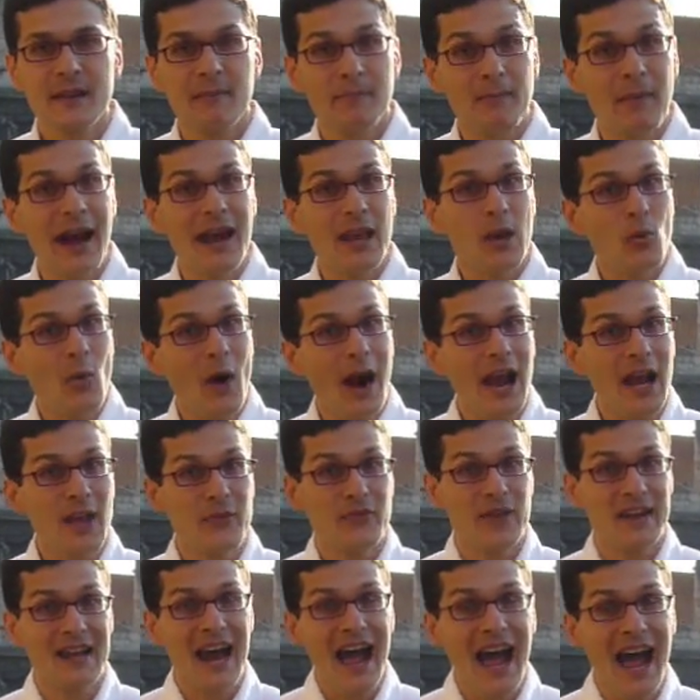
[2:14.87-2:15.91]
My wife
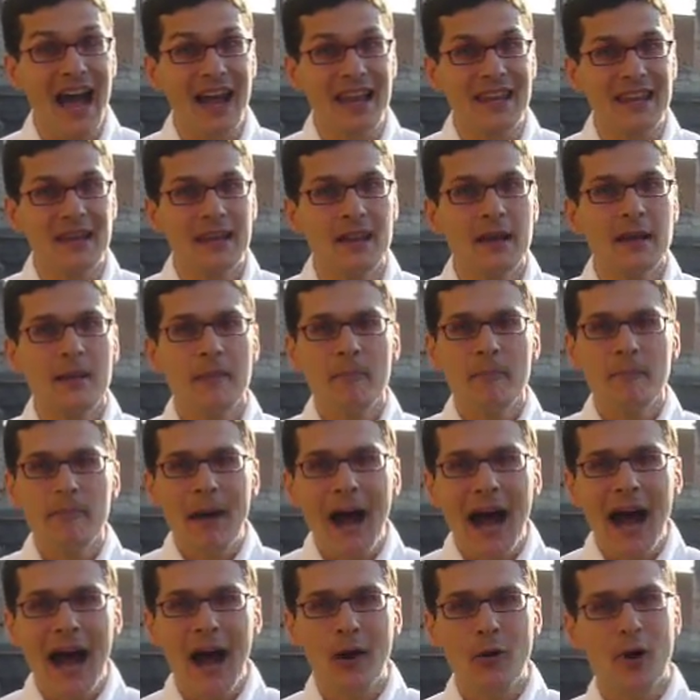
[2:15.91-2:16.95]
and I
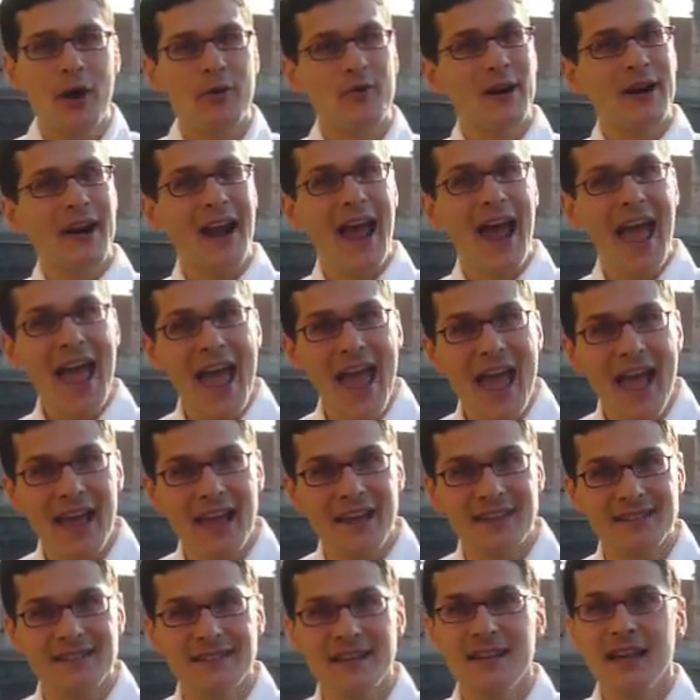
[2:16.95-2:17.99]
bow our
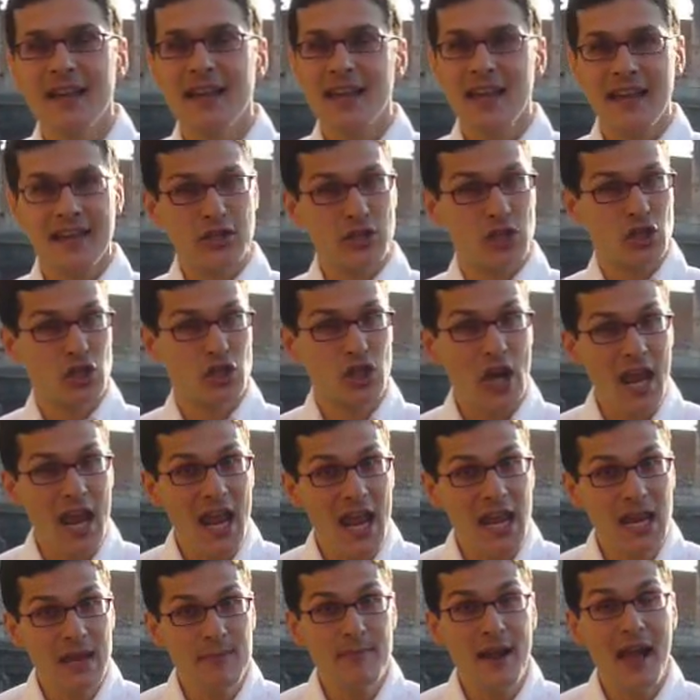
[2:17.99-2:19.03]
heads in
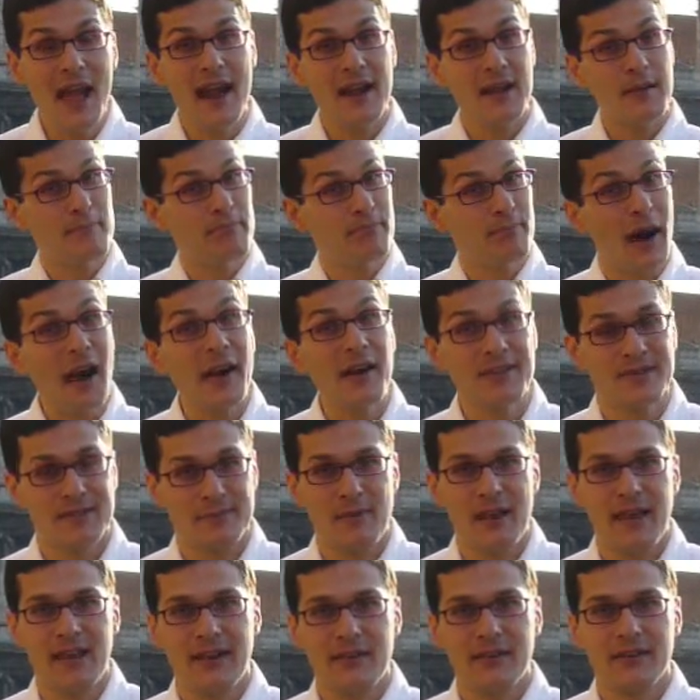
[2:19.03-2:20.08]
shame and
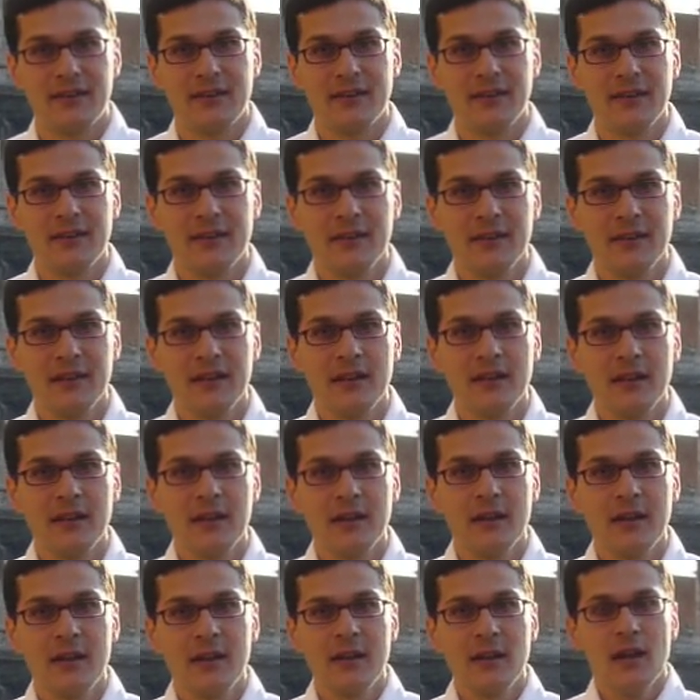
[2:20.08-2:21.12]
embarrassment.
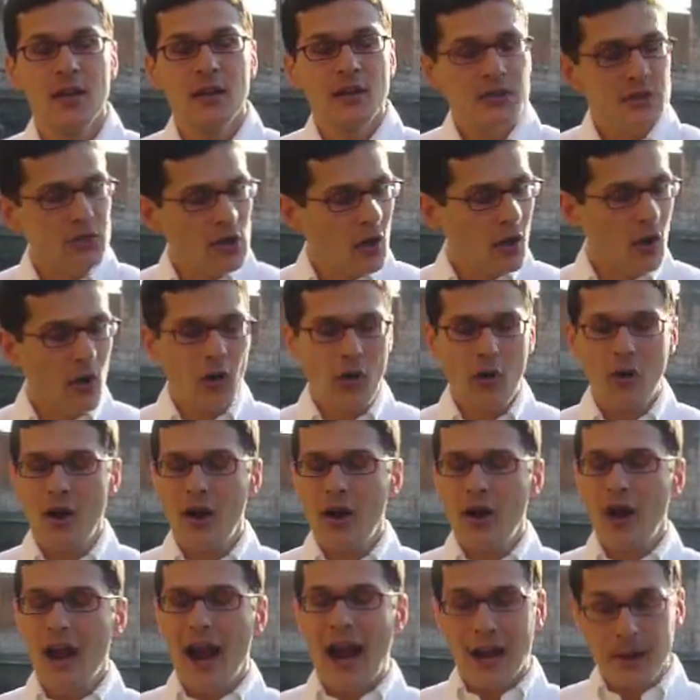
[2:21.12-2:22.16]
So
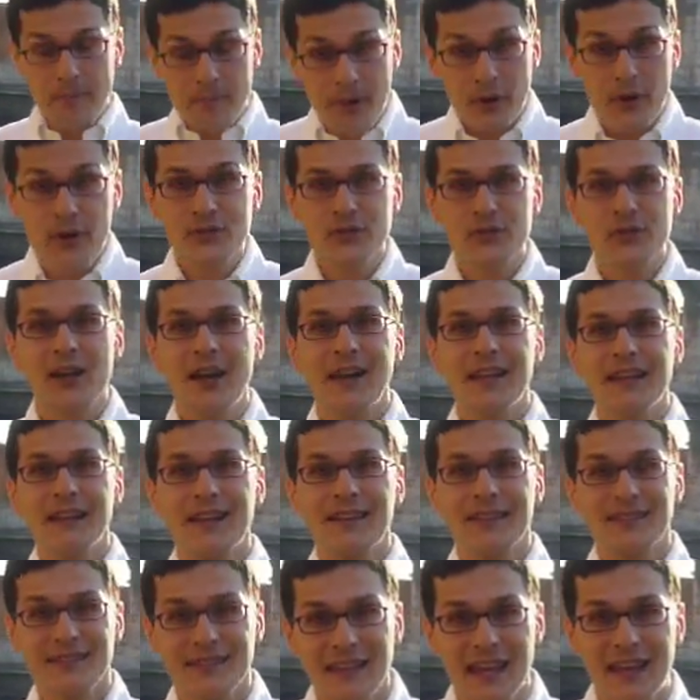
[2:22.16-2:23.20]
I personally
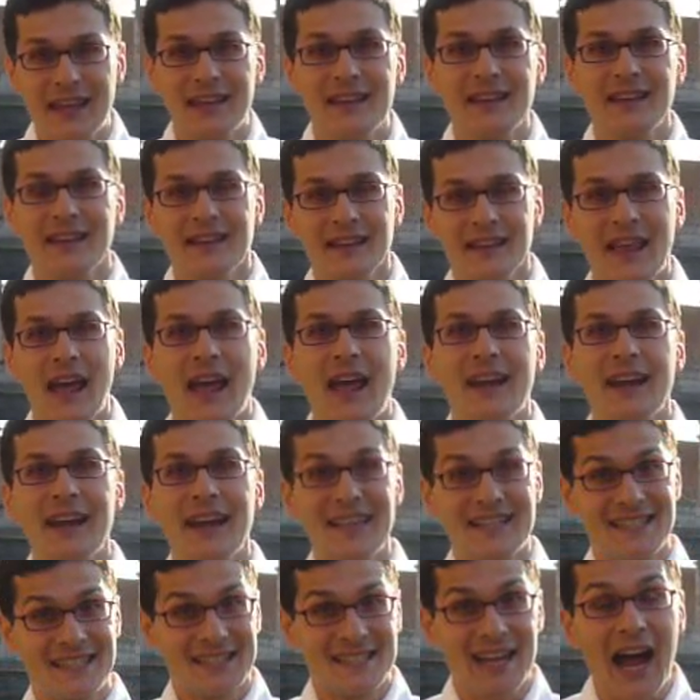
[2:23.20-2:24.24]
think that
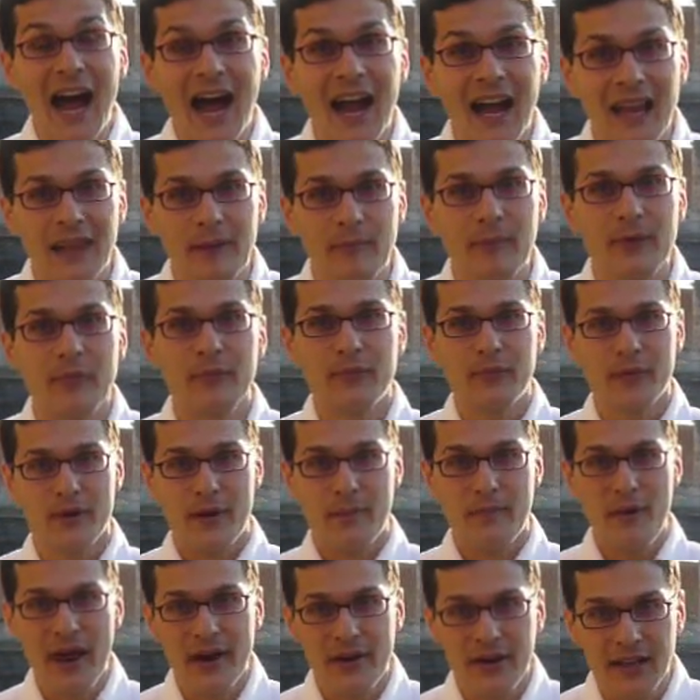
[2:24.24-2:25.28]
it's time for
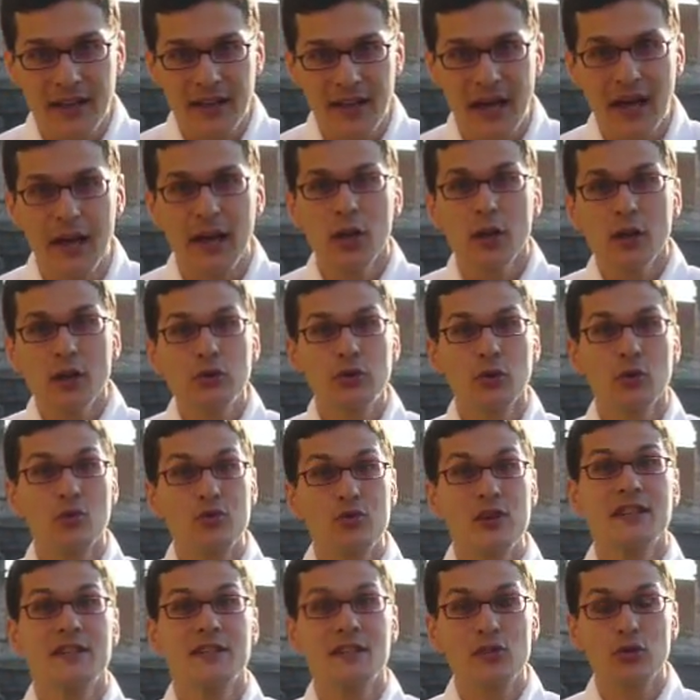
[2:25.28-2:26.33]
America to
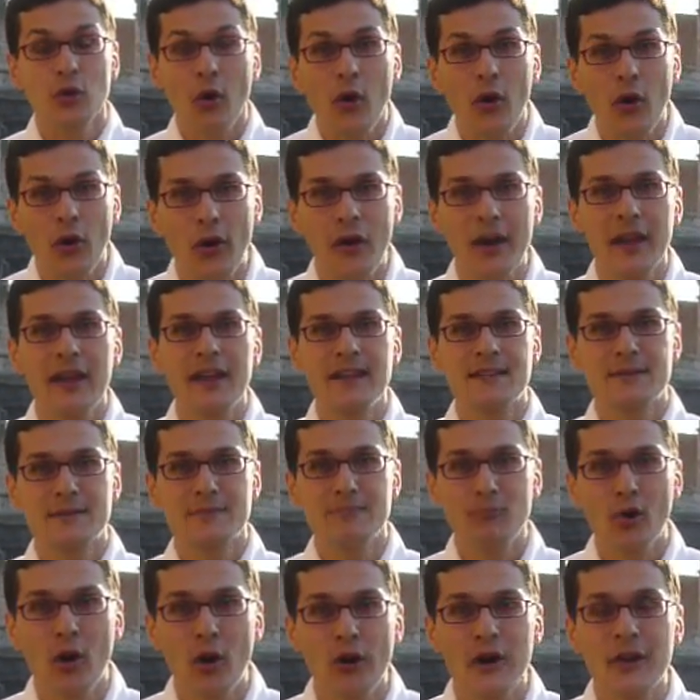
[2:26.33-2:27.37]
restore its
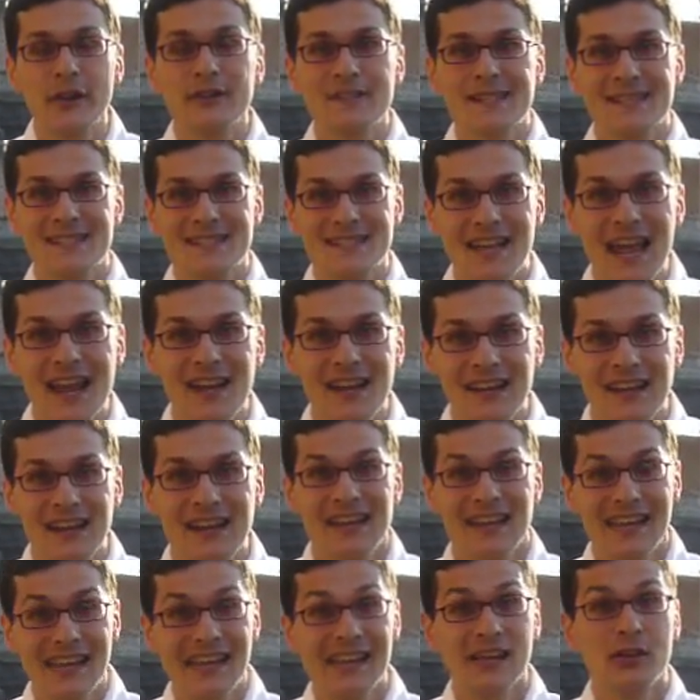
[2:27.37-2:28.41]
moral standing
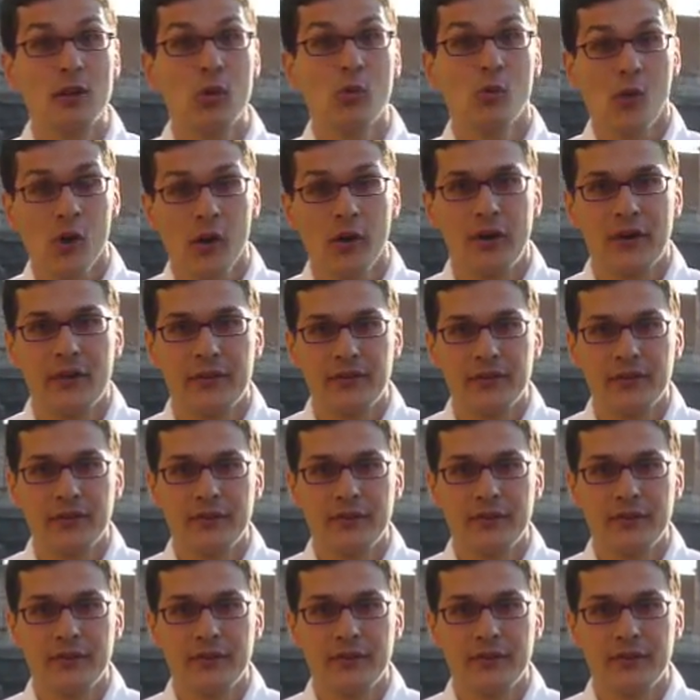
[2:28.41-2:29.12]
in the world.